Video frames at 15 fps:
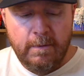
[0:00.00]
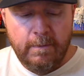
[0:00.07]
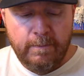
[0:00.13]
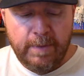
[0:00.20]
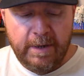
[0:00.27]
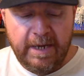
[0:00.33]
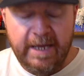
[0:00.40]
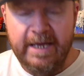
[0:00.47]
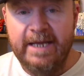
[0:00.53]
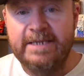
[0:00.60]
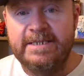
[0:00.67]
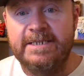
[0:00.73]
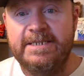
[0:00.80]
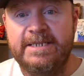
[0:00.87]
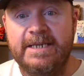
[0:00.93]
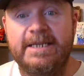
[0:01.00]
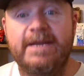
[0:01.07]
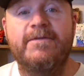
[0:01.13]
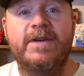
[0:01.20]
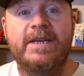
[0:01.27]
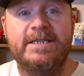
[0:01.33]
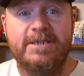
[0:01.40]
But it's the
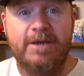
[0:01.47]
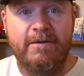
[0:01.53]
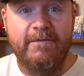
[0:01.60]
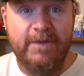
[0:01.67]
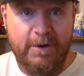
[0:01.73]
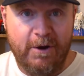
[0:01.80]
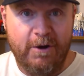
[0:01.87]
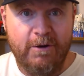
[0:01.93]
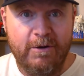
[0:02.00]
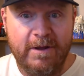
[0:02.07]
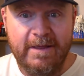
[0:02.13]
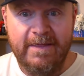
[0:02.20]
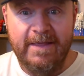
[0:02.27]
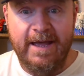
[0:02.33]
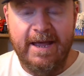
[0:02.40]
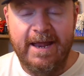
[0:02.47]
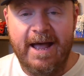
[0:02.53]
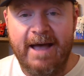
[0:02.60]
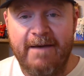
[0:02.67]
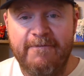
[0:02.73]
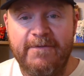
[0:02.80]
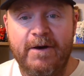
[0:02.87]
significance of the card that
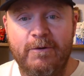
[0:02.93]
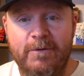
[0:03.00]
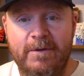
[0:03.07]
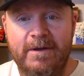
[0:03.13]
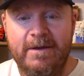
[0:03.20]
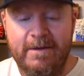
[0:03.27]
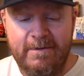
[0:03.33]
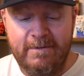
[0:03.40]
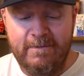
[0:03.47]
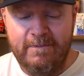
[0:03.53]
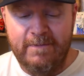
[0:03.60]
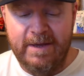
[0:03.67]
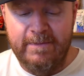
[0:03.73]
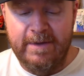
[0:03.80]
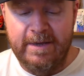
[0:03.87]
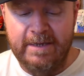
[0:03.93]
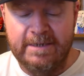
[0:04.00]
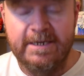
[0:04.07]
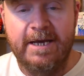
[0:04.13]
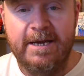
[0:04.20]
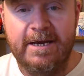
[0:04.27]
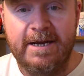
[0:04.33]
I felt made me
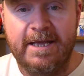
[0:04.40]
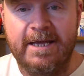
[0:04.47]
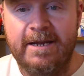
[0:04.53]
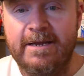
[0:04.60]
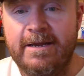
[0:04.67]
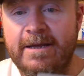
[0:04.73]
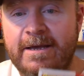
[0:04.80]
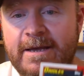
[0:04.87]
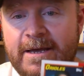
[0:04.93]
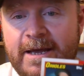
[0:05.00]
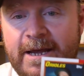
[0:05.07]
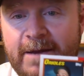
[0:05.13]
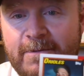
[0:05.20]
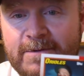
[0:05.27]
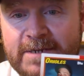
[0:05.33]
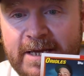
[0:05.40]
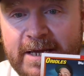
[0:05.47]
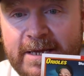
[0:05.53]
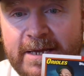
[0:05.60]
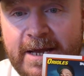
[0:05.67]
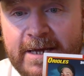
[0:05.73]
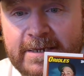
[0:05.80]
excited to get it. And it was
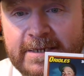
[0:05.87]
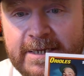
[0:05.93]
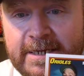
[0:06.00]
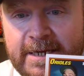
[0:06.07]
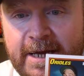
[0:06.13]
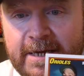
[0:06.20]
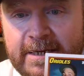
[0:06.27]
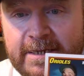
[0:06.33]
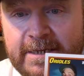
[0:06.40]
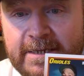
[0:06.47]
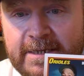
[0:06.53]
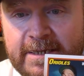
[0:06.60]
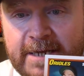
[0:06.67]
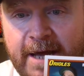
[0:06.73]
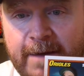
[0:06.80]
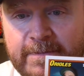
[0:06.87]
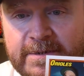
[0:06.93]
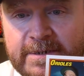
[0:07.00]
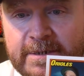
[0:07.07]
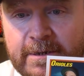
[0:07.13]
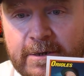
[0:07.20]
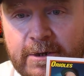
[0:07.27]
a 1990
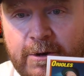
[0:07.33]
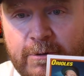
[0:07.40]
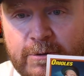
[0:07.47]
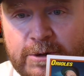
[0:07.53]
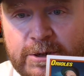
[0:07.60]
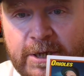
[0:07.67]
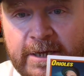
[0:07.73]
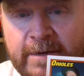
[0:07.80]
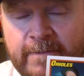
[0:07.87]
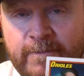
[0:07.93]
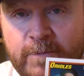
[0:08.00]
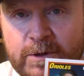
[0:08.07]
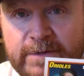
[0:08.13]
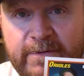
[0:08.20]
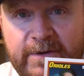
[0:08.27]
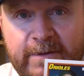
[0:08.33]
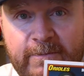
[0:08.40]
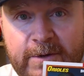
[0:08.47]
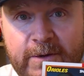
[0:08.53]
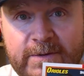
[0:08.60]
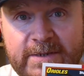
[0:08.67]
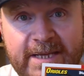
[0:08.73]
Topps Curt Schilling, which if
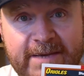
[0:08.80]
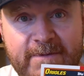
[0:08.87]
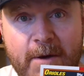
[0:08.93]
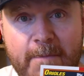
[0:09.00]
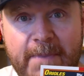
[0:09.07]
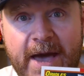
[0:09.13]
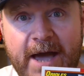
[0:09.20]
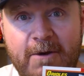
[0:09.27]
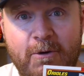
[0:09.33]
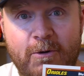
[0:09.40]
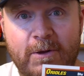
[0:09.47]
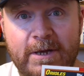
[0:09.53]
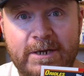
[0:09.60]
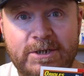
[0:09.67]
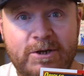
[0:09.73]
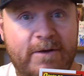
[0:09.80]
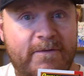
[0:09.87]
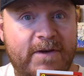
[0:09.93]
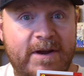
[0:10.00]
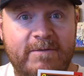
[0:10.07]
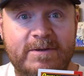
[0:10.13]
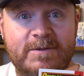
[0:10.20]
anyone knows anything about pack correlation, or if
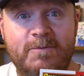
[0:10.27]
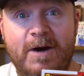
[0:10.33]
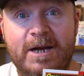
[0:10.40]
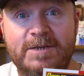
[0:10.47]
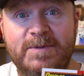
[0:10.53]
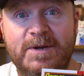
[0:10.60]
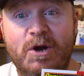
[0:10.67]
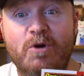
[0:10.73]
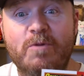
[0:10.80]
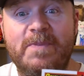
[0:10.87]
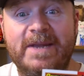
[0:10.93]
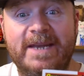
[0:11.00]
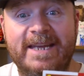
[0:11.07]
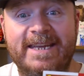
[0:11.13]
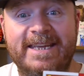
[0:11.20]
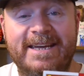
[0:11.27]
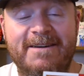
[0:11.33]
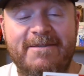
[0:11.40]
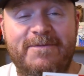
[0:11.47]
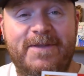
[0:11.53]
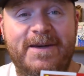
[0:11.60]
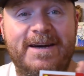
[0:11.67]
anyone's watched me open any
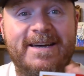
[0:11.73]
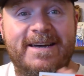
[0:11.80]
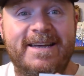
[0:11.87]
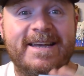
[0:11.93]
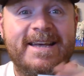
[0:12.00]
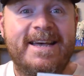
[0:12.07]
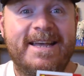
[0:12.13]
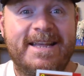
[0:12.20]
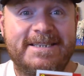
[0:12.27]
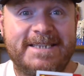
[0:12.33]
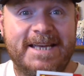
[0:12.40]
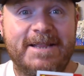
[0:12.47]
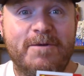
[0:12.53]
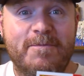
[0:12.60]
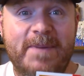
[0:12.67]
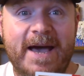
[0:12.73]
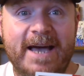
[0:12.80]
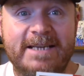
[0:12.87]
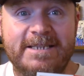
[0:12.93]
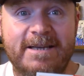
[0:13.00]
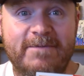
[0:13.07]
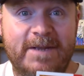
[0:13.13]
of the cello
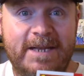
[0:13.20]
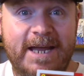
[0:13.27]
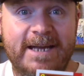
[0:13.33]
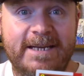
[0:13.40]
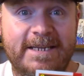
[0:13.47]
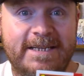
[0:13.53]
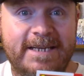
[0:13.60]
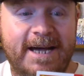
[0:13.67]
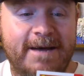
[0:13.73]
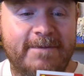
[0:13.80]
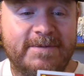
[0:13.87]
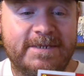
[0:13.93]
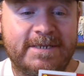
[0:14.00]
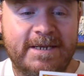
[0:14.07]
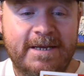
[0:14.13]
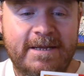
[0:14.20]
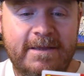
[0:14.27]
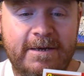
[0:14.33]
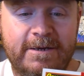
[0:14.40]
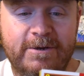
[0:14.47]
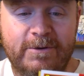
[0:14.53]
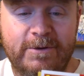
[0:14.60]
packs of the 90 Topps,
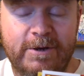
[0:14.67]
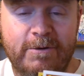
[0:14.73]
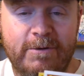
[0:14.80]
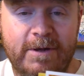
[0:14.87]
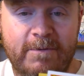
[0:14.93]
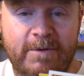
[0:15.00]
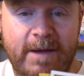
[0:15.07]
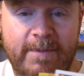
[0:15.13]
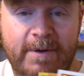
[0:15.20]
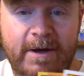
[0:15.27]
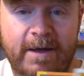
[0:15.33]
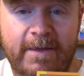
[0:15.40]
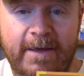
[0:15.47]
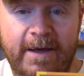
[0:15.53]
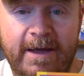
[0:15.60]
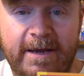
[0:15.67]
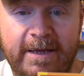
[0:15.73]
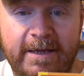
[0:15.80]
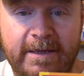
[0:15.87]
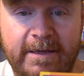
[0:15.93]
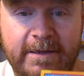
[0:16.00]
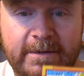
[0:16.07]
then you'll know that right behind that
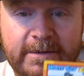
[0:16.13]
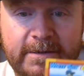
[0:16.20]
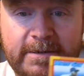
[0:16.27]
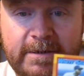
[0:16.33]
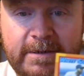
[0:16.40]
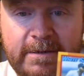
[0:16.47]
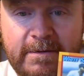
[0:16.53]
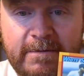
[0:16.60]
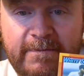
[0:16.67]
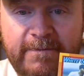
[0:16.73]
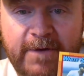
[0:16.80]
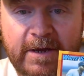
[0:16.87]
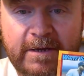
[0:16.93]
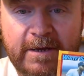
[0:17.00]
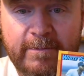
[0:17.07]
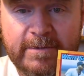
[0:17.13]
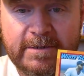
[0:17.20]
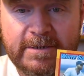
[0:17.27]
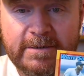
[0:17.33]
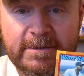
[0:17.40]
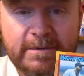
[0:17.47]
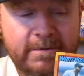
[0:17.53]
is Frank
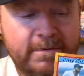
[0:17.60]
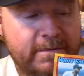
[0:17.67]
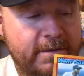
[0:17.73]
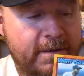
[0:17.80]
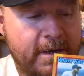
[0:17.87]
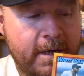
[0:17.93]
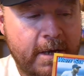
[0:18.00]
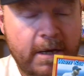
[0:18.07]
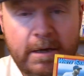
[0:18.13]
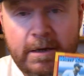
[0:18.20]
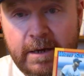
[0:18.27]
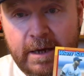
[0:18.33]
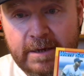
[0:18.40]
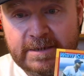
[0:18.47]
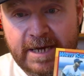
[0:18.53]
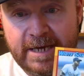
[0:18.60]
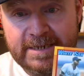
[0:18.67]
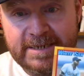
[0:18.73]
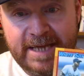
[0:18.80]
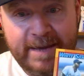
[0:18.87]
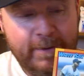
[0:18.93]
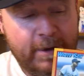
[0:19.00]
Thomas. Now, it's got
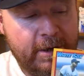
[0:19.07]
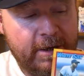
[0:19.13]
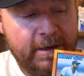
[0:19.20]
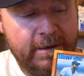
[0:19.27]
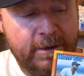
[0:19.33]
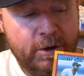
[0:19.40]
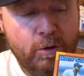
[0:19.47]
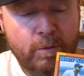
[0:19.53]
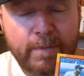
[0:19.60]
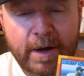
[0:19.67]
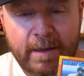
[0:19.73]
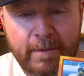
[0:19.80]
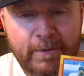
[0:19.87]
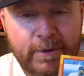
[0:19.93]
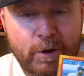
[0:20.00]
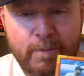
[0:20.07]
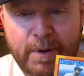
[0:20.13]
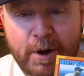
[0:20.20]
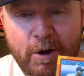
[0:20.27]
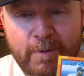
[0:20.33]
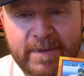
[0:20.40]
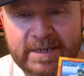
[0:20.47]
his name on it. No
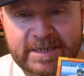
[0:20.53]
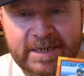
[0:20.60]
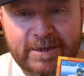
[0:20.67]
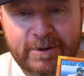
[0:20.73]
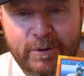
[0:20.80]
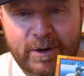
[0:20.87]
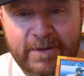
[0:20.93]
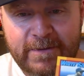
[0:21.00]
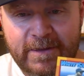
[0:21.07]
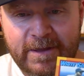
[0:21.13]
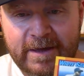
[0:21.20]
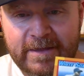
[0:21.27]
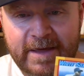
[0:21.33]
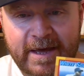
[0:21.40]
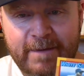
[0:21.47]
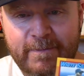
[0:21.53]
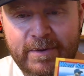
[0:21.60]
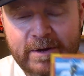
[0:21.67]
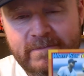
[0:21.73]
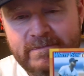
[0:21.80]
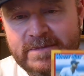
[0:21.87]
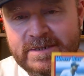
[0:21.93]
bar missing, no nothing like that.
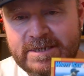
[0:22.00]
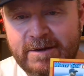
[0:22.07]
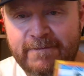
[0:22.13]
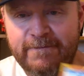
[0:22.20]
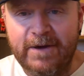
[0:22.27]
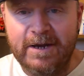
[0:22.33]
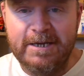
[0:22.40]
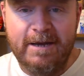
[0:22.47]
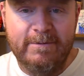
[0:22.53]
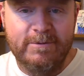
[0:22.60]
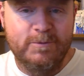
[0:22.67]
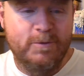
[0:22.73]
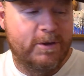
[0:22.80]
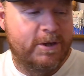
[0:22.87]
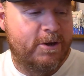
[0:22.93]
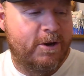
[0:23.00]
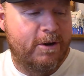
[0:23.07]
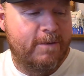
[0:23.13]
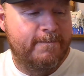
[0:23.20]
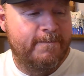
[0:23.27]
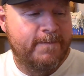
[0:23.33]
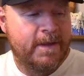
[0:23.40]
But still, Frank Thomas rookie
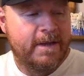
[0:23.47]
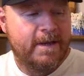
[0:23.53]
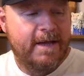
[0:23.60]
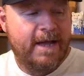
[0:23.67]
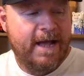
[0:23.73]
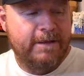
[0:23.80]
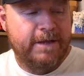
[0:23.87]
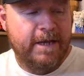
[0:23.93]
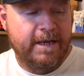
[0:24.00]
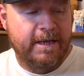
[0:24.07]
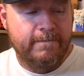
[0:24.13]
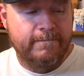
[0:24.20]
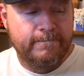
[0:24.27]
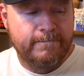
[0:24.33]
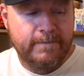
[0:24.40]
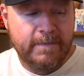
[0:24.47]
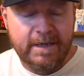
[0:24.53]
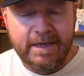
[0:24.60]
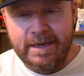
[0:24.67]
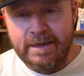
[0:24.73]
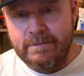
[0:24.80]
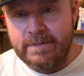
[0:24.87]
card. I'll take it.
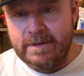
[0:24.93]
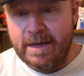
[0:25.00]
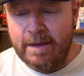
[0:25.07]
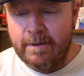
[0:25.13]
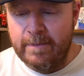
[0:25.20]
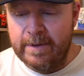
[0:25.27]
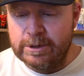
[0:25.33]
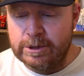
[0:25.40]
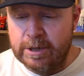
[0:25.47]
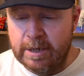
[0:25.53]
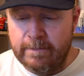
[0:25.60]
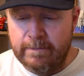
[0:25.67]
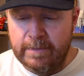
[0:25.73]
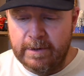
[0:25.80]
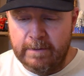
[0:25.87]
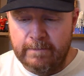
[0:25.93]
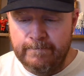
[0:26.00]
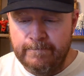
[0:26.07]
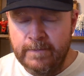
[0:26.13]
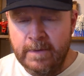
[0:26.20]
Again, not in the best shape, but.